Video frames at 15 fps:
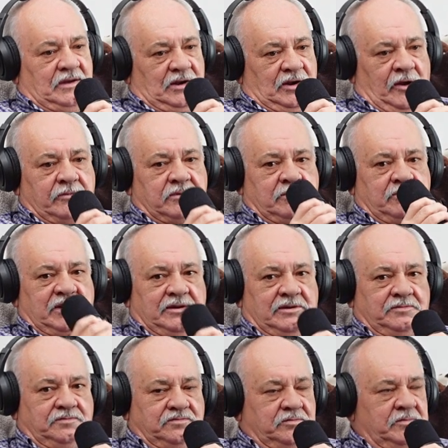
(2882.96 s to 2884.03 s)
I love to be
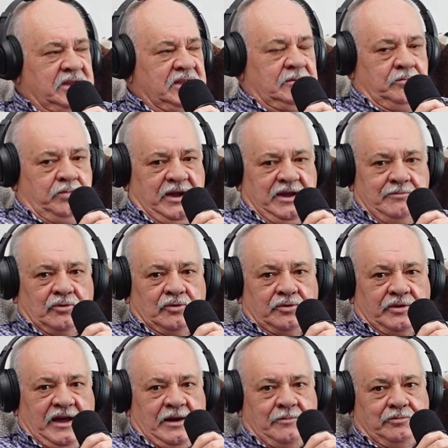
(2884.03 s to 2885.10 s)
meeting people
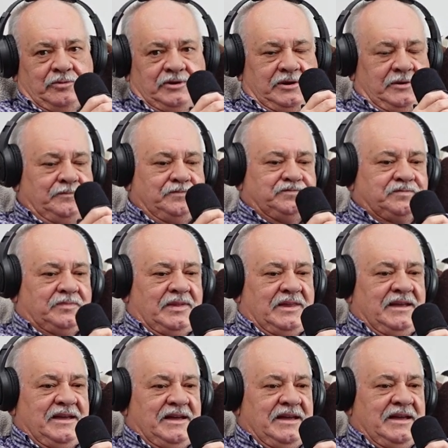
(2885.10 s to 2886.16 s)
and that, but
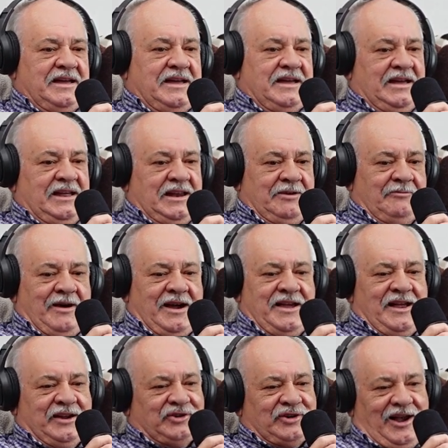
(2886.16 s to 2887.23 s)
anyway,
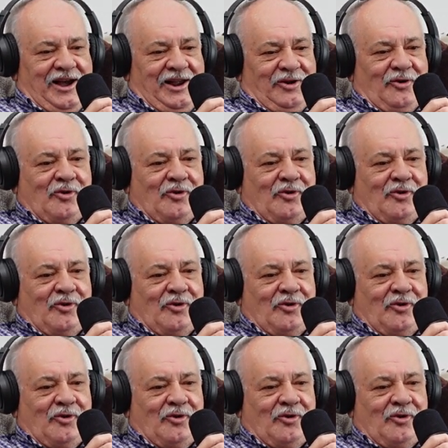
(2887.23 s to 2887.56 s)
that's all